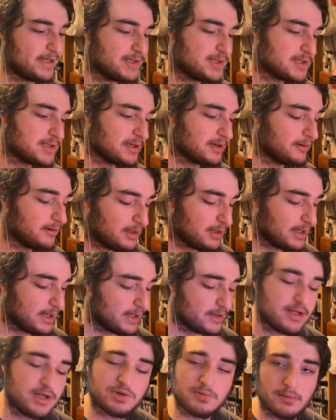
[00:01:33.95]
So
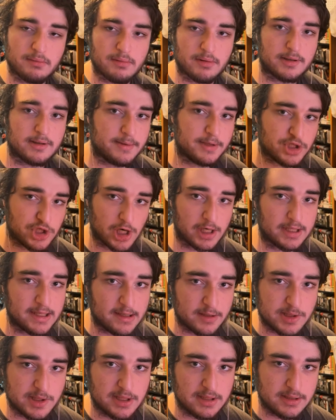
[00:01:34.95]
this is what we're gonna be checking
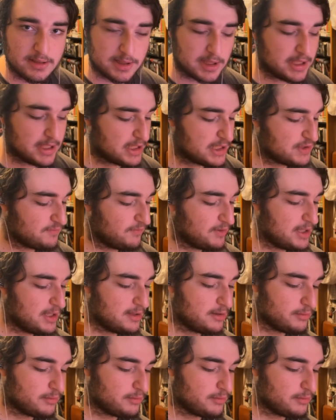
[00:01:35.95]
out in today's video.